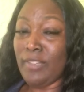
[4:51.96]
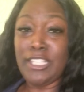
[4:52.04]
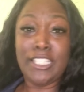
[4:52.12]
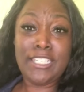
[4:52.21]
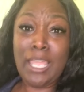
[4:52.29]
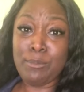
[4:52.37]

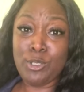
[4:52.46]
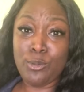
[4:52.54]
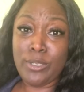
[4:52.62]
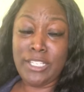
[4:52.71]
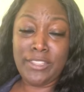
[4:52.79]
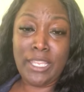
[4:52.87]
Anytime you
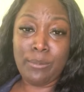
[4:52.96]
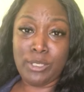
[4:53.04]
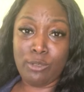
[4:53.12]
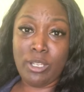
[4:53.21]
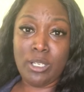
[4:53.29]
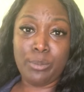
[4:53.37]
do anything with
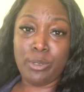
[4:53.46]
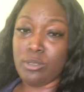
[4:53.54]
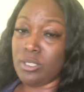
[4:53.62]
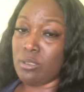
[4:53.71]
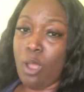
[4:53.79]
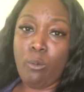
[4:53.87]
the credit
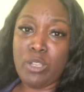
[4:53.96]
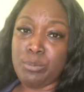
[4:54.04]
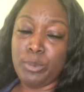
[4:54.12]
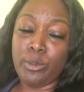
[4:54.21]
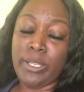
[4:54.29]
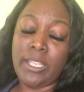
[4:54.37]
bureaus, it's always
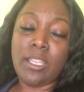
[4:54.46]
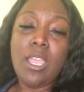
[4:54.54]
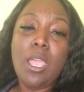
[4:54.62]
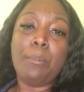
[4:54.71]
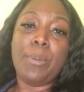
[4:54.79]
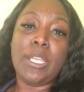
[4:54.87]
blue ink.
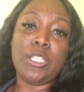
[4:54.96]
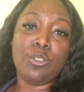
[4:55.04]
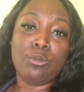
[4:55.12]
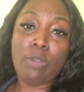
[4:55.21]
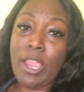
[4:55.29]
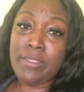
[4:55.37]
But
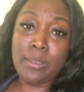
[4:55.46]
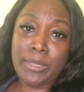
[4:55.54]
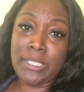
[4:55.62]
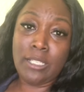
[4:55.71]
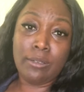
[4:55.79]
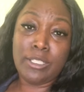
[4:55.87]
you write them a
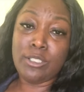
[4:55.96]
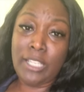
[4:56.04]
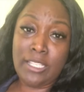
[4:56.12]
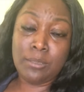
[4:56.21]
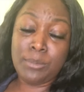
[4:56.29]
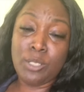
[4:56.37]
letter and you
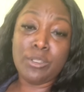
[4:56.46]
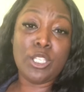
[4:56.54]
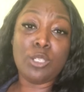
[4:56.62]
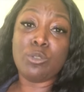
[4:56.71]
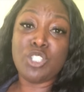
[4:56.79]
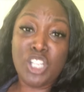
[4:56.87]
let them know that
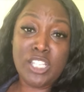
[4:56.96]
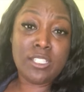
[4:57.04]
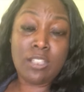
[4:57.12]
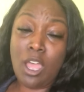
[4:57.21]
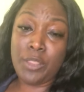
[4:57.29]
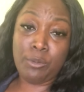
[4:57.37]
you were just
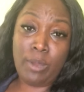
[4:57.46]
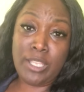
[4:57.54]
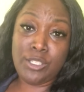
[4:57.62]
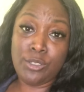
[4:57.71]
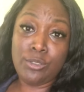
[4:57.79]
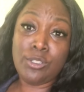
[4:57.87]
an
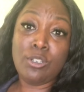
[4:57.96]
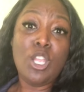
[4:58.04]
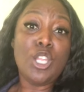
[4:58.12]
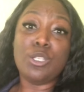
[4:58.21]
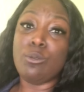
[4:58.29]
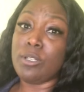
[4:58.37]
authorized user.
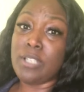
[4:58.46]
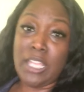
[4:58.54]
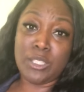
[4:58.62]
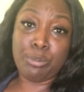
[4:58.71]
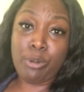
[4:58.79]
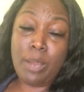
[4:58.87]
You are
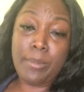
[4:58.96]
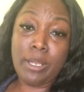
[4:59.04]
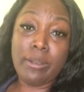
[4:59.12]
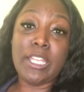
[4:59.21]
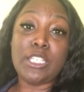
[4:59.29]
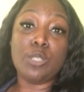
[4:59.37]
not the
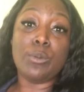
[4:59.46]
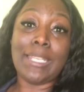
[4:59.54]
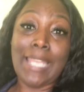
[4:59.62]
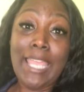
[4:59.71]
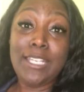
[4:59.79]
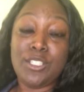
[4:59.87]
primary, and you would
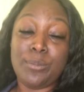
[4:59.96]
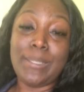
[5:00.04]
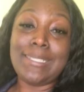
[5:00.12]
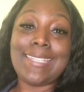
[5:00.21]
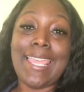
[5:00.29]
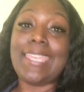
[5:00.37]
like to
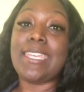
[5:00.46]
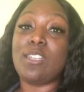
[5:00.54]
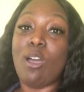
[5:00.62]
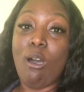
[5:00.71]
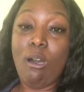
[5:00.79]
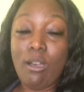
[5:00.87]
be taken
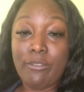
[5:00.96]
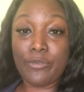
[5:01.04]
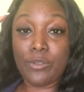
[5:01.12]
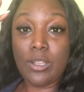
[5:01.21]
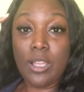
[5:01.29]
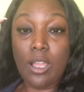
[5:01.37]
off
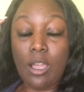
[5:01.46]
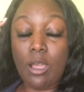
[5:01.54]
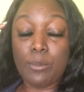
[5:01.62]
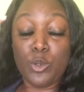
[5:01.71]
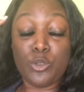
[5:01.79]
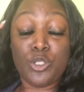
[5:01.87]

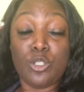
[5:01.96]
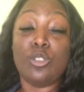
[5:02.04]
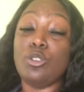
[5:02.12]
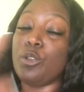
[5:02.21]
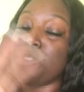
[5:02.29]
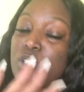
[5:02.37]

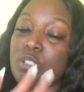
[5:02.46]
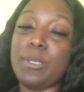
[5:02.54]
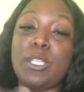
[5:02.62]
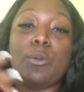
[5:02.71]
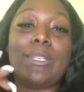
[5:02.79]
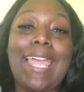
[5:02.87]

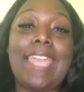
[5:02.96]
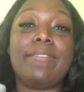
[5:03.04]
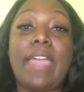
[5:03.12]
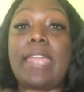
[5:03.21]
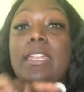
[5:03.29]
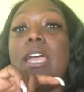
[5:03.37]
you would like
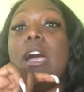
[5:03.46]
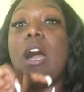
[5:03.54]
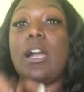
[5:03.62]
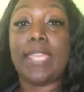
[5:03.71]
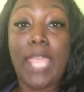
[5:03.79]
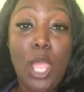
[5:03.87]
that
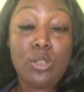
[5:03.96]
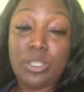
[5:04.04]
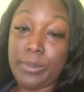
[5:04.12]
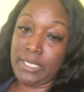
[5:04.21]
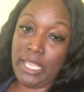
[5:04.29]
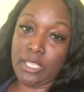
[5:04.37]
account
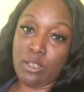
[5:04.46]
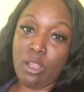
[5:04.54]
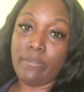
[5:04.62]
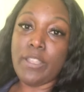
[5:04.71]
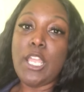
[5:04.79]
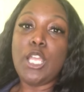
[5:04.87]
taken
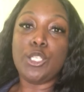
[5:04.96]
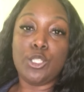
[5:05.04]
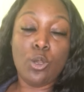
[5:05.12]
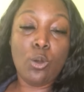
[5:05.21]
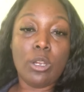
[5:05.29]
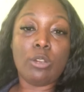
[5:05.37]
off
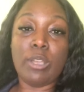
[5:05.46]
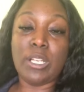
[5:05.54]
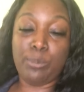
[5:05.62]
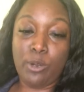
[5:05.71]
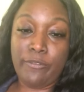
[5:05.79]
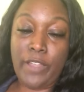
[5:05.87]
your
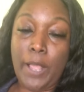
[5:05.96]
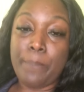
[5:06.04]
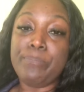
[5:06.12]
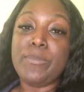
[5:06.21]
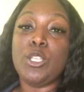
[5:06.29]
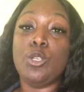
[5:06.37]
credit profile.
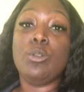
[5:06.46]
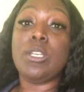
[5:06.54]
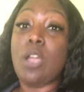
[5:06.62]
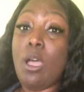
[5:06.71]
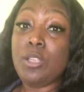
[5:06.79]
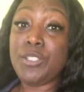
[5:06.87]
You
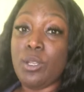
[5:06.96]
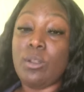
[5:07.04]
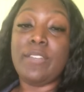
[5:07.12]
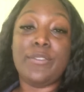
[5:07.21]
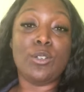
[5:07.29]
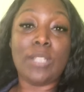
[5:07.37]
can also,
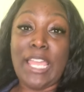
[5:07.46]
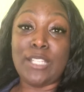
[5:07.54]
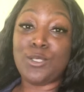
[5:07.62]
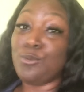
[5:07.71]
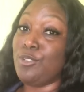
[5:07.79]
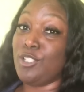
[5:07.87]
if you like
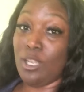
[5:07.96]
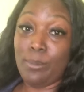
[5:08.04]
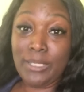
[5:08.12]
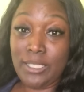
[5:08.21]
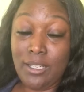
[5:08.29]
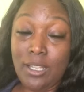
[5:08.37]
to
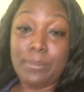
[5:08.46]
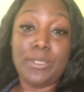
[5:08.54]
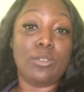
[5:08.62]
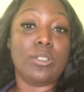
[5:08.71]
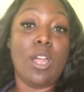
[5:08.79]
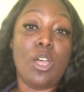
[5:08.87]
double it up,
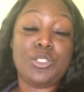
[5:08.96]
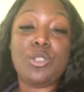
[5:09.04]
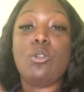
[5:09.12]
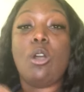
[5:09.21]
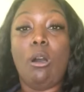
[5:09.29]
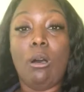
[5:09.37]
you can
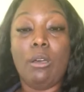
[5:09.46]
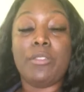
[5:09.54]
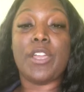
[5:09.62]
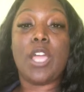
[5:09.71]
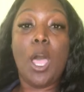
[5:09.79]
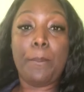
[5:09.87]
also call
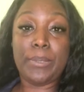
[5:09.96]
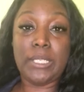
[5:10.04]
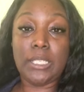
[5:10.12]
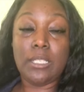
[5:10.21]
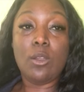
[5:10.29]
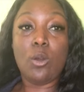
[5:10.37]
the
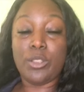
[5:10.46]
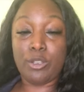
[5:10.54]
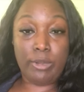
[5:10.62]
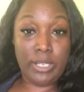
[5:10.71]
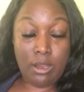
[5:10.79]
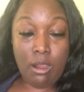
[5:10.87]
company or the
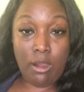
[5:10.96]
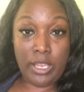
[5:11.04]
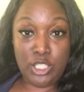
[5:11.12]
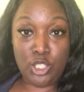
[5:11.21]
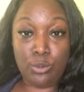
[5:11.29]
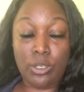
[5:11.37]
credit card
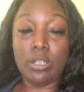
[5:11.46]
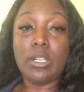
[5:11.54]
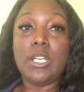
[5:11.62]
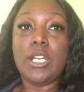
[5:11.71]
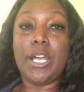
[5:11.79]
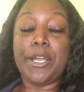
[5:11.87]
issuer
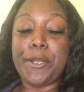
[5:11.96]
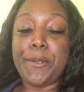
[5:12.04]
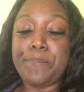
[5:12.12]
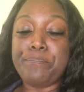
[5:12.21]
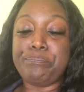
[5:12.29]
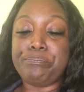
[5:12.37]

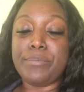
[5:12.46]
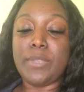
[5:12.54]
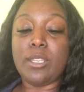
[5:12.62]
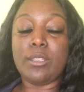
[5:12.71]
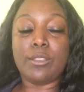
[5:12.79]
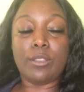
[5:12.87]

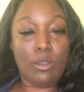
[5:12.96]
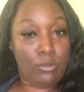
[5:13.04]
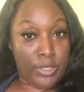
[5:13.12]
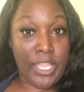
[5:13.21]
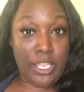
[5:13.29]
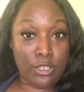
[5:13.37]

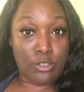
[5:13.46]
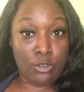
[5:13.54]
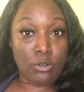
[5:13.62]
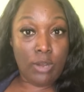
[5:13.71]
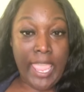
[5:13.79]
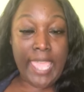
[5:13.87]
that
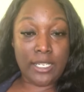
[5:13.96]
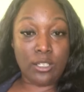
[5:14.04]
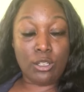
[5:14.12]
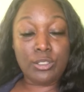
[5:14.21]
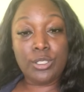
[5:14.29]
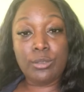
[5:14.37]
you're added
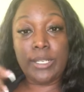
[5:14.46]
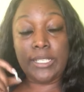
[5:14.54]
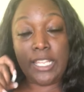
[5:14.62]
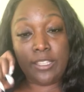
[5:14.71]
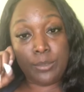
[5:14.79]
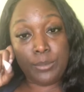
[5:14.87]
onto and
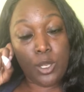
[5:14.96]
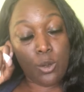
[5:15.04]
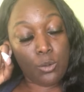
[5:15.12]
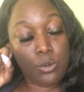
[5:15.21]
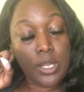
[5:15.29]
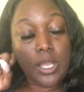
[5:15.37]
let them
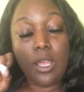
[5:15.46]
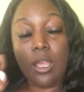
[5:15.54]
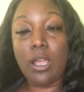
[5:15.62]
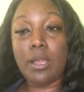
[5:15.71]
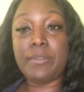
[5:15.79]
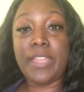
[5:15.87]
know
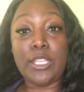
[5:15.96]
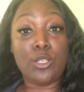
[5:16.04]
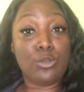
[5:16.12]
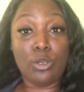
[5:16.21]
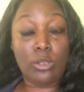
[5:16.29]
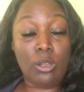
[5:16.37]
that
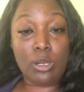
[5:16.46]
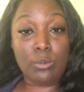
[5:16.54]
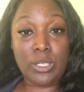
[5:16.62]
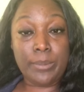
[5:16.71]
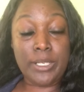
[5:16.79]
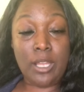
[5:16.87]
you no longer
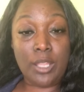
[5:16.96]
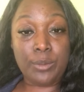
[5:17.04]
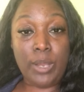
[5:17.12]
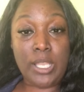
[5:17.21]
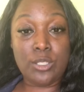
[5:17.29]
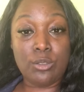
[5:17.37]
want to be an
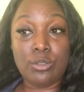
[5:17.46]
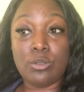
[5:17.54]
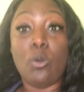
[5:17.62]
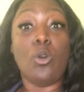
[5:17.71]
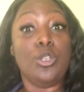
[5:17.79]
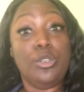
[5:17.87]
authorized
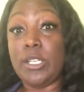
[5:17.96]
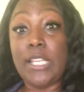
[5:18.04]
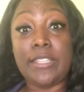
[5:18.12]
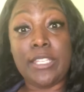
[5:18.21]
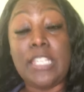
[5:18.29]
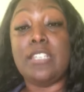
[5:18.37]
user, or you can
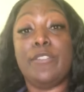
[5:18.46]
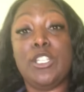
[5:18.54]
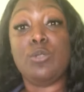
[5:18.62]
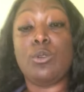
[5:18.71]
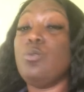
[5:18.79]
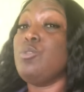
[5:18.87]
let the
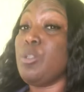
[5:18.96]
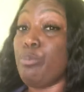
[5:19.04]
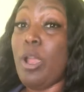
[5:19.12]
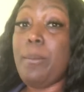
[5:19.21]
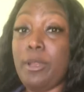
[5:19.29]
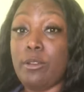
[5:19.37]
individual who's the
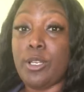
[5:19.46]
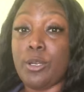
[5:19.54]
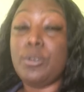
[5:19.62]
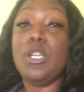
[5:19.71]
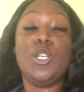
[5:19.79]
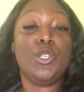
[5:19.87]
primary
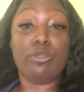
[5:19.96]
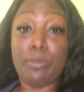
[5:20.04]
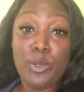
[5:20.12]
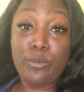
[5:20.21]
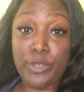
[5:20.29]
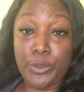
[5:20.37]
know to
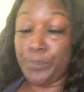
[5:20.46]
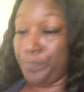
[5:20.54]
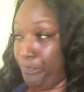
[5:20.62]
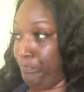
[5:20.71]
remove you.